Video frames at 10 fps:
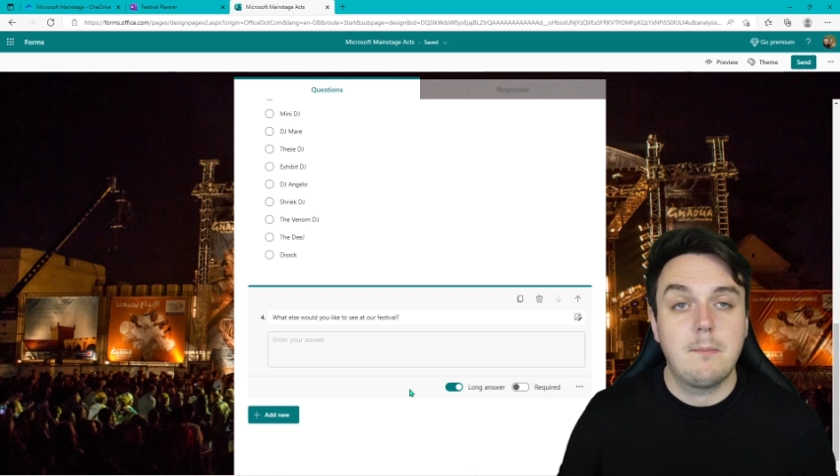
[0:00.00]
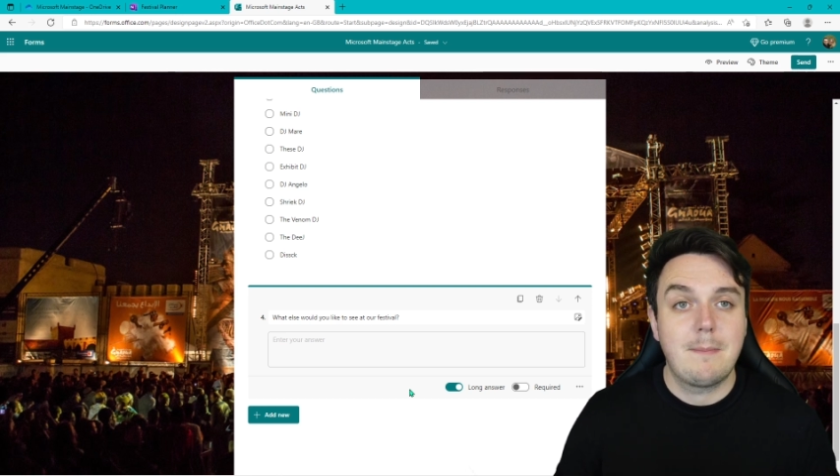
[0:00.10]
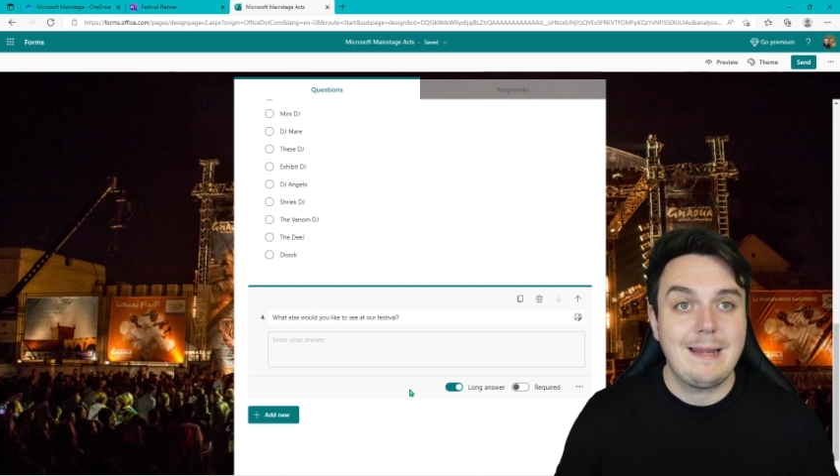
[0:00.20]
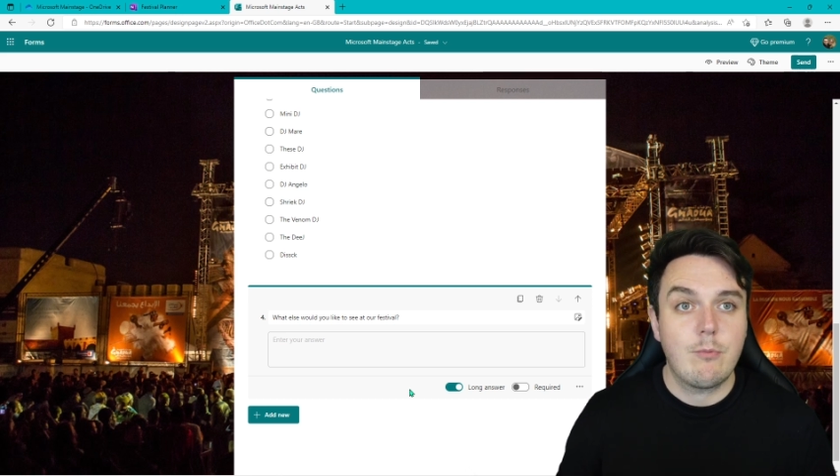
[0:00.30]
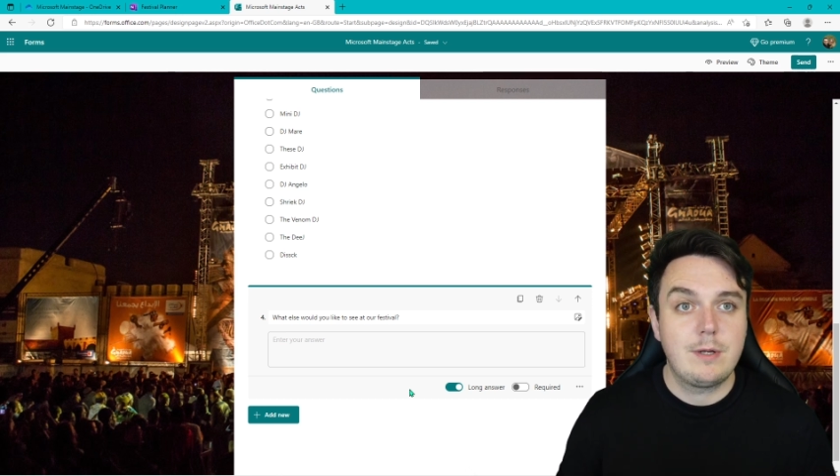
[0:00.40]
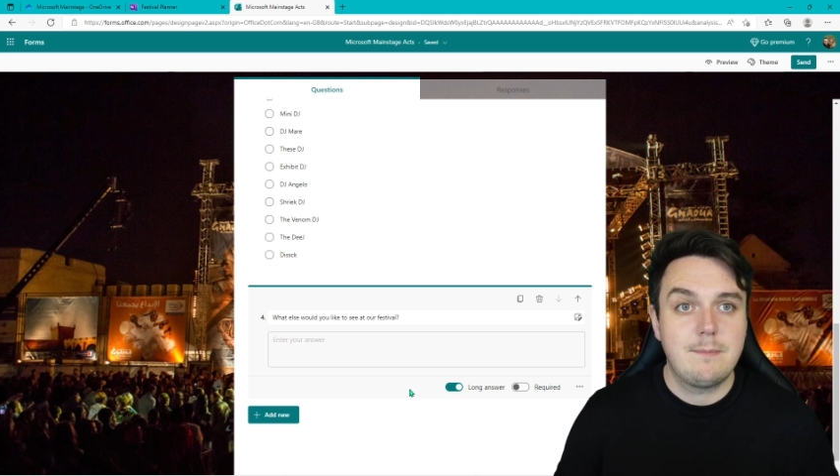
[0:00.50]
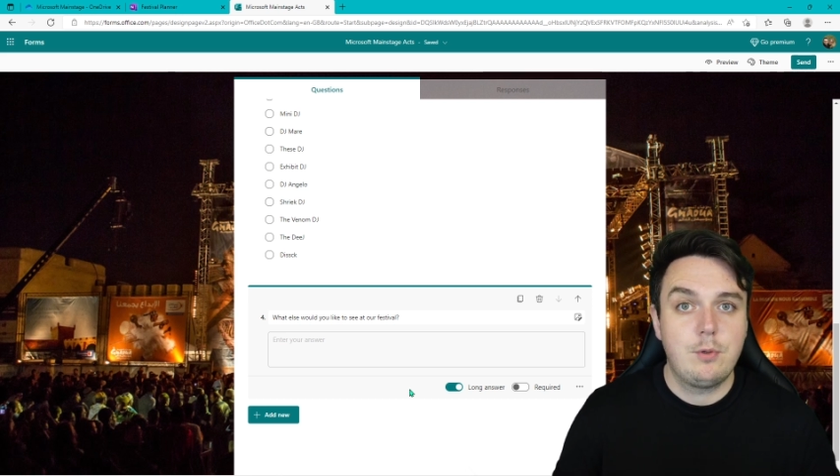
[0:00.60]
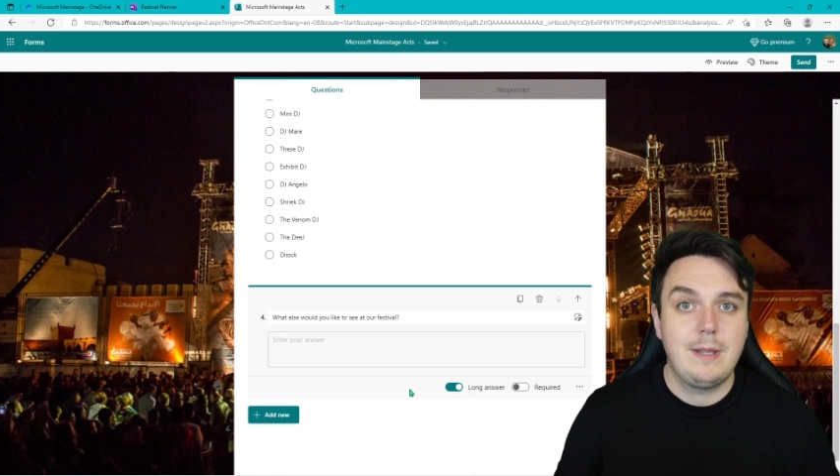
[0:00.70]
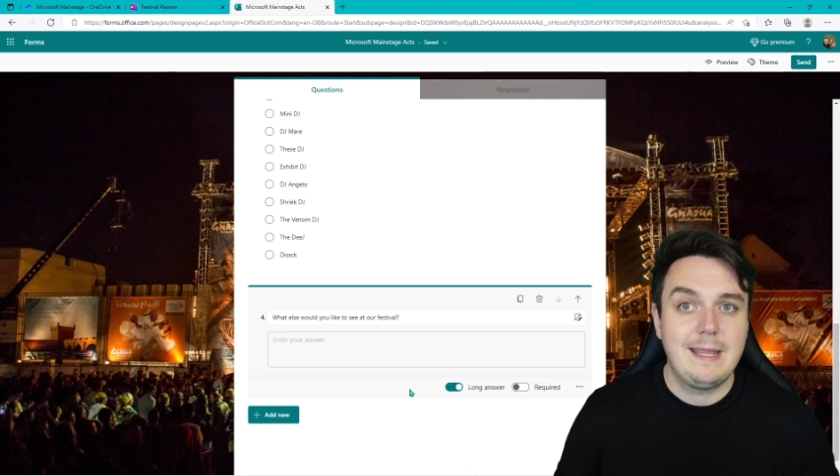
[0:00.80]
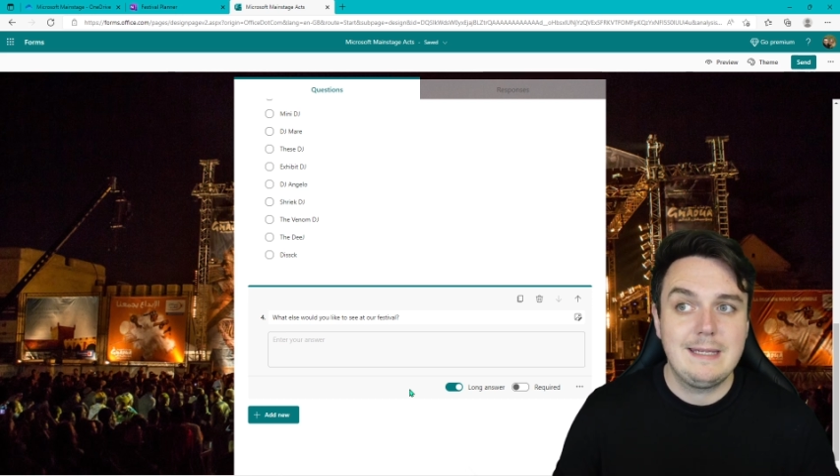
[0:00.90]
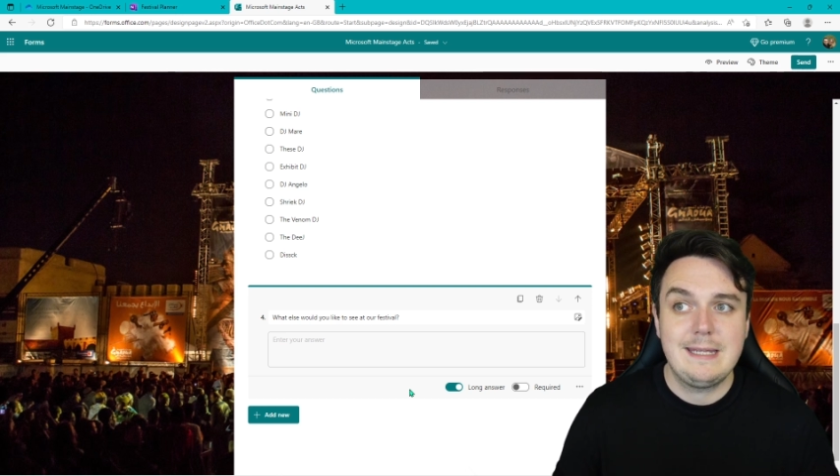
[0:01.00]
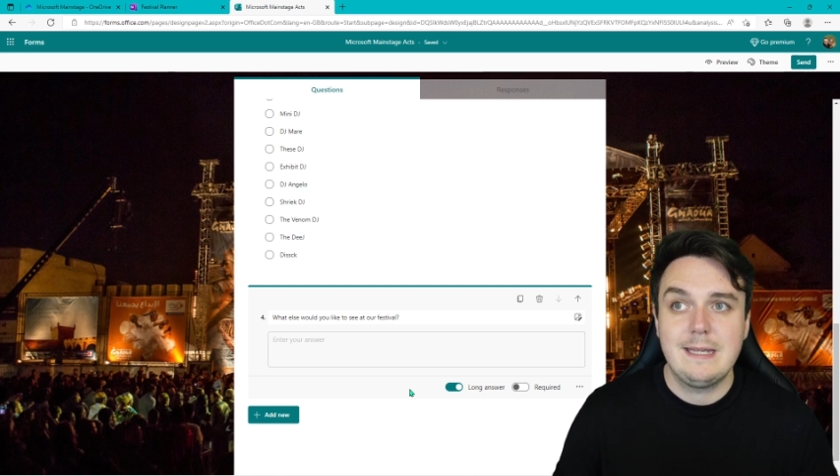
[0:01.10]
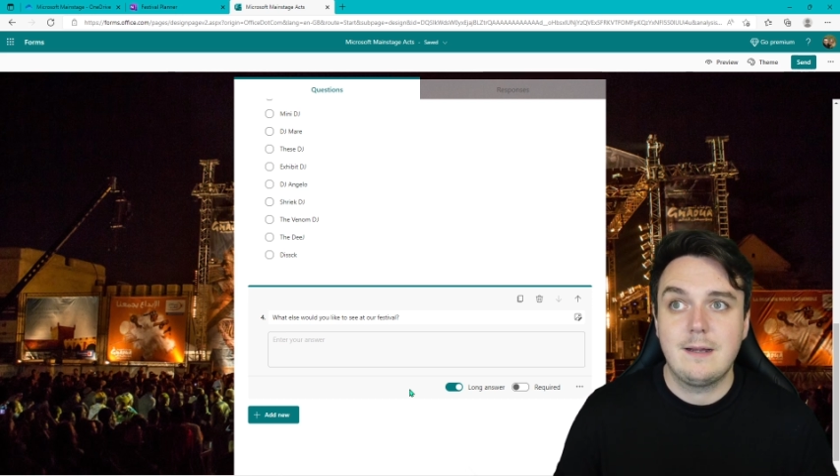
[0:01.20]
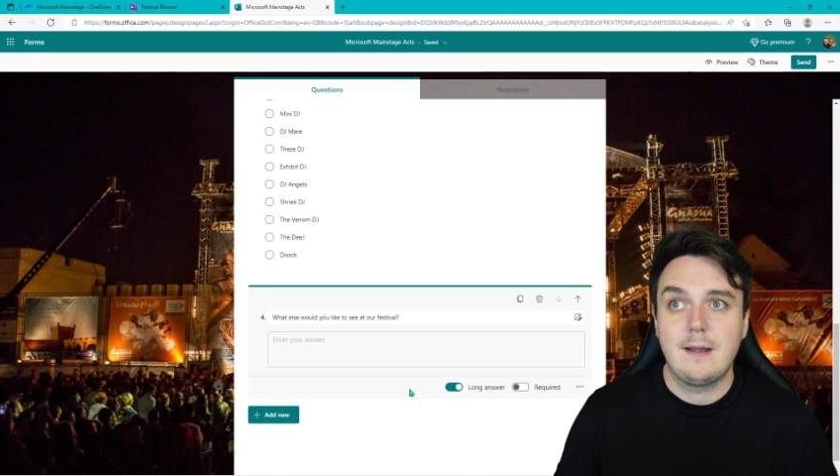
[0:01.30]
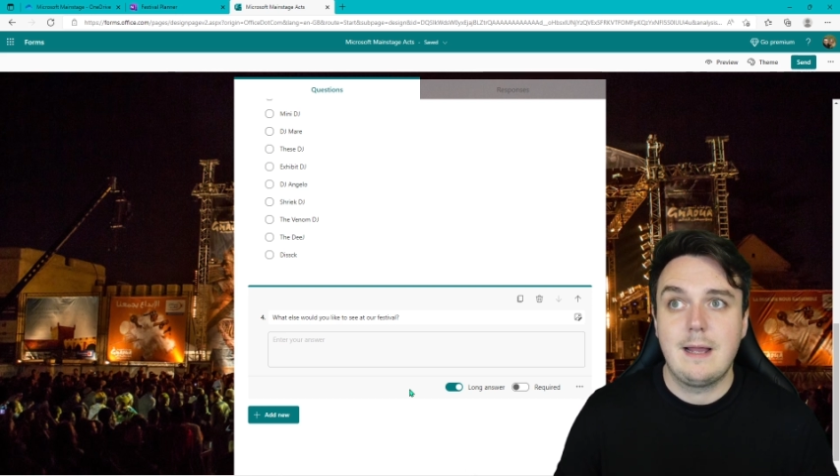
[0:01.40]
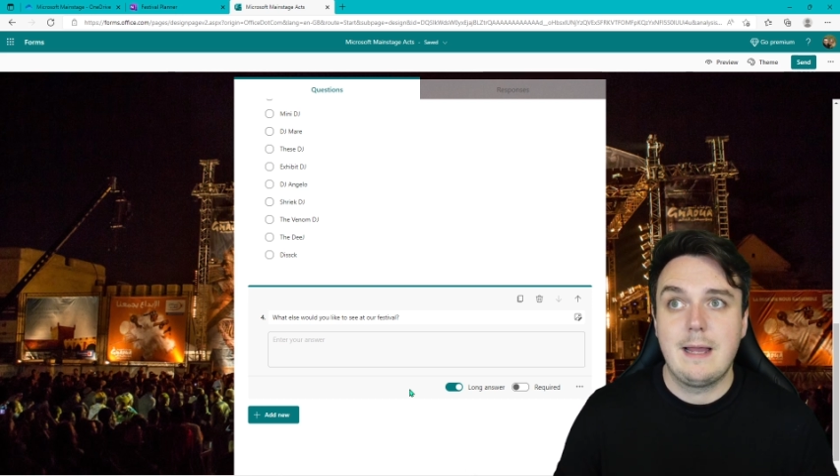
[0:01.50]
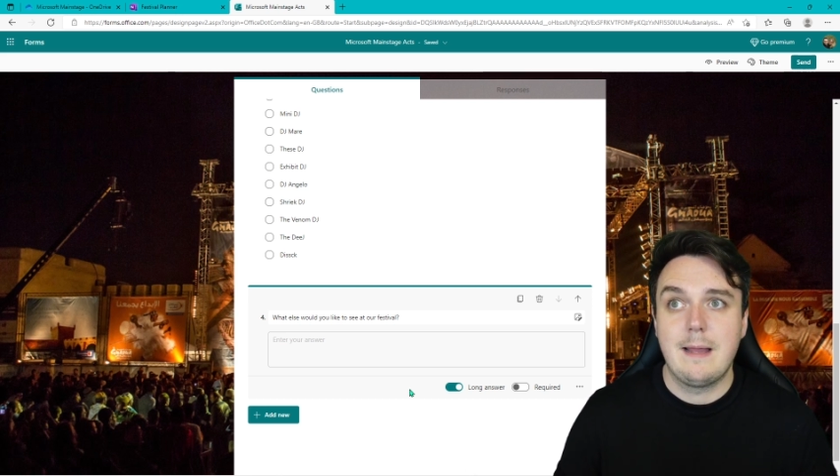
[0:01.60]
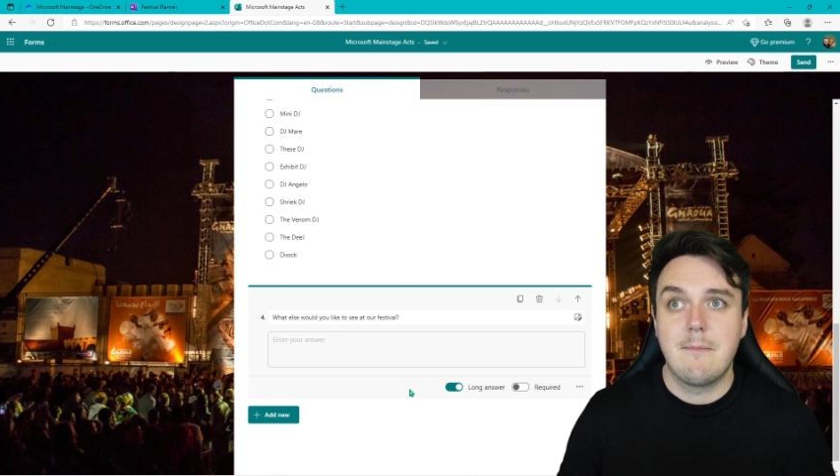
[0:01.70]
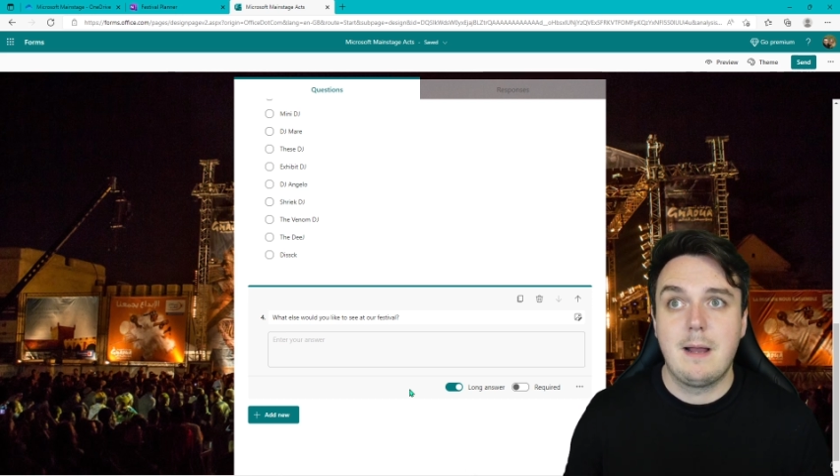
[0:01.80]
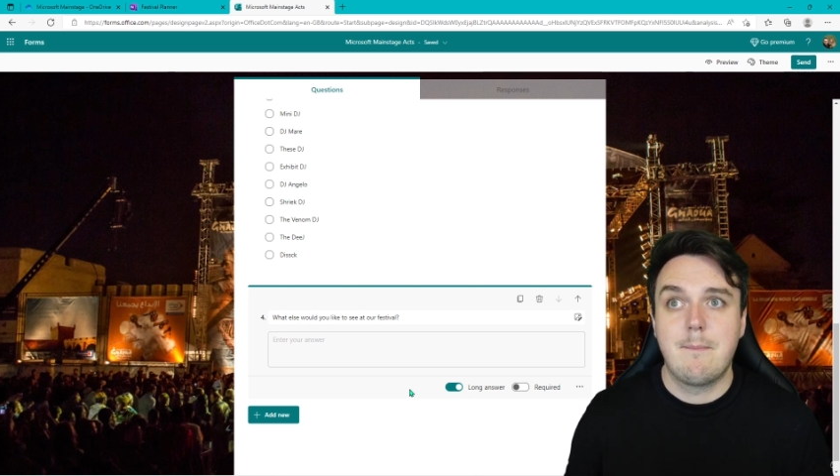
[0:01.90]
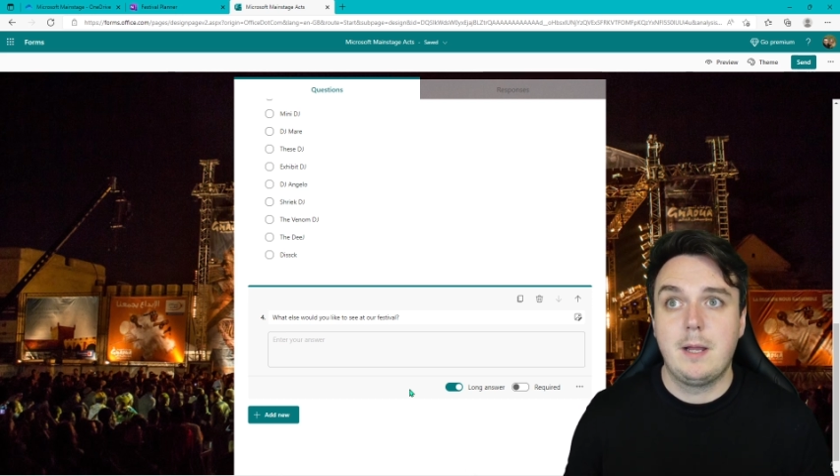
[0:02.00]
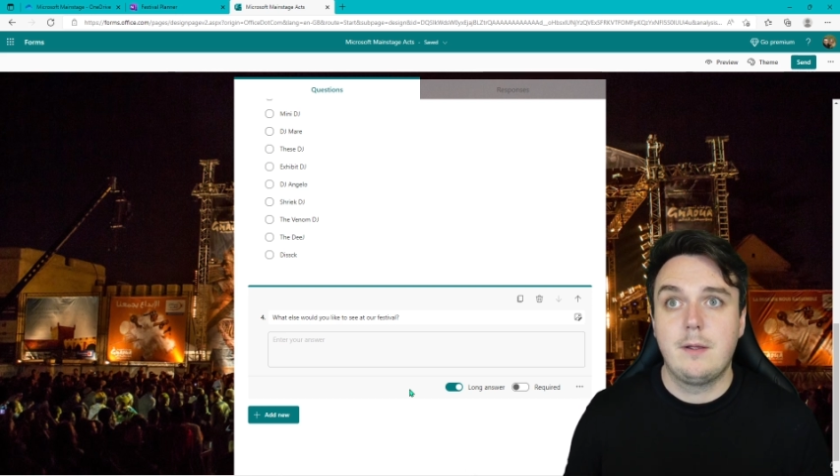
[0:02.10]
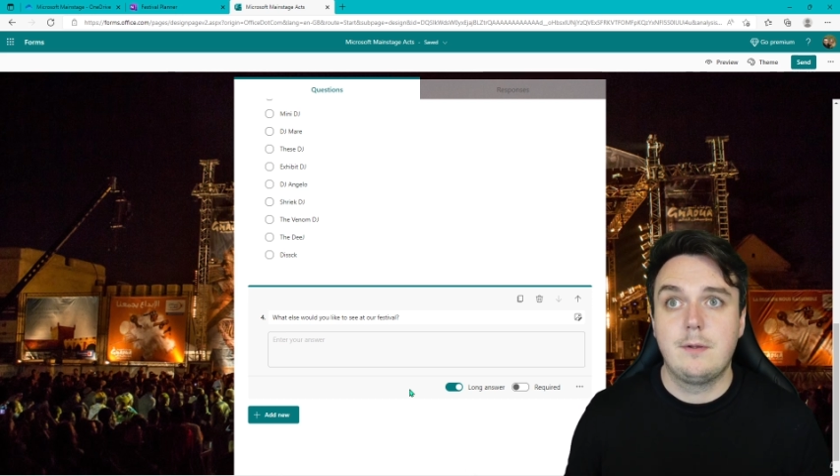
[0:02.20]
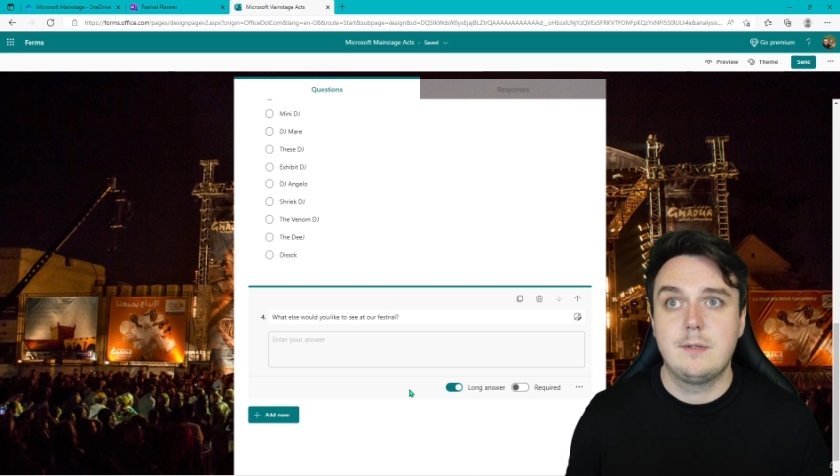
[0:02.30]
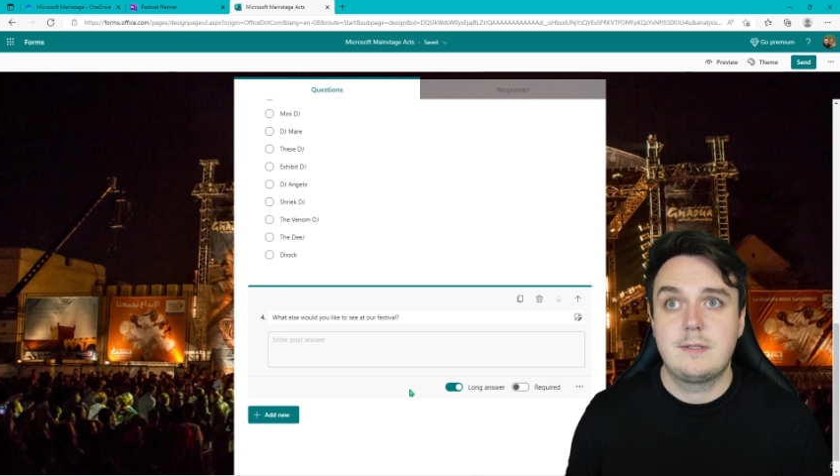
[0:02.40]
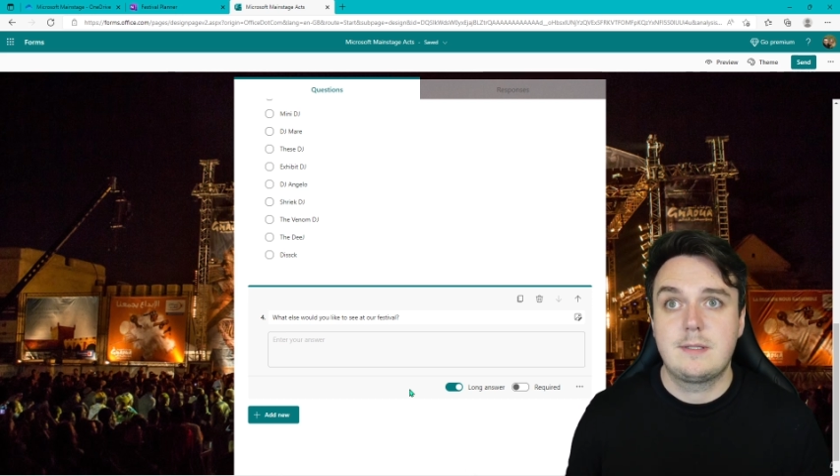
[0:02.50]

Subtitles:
might want to put in here about